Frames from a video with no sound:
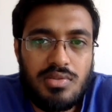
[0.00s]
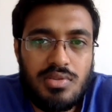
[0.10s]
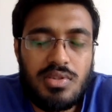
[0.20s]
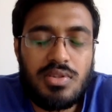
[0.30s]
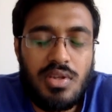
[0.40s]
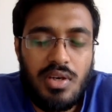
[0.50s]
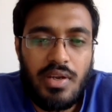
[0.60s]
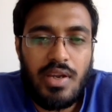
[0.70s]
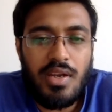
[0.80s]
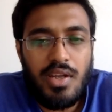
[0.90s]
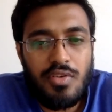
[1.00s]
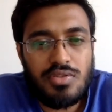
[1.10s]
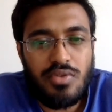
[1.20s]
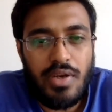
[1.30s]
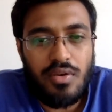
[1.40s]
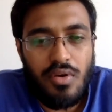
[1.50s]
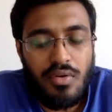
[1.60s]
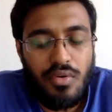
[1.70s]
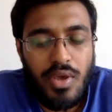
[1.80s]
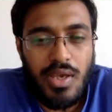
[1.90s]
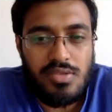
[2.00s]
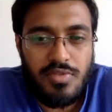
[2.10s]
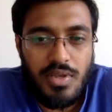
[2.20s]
the ENT was quite quick as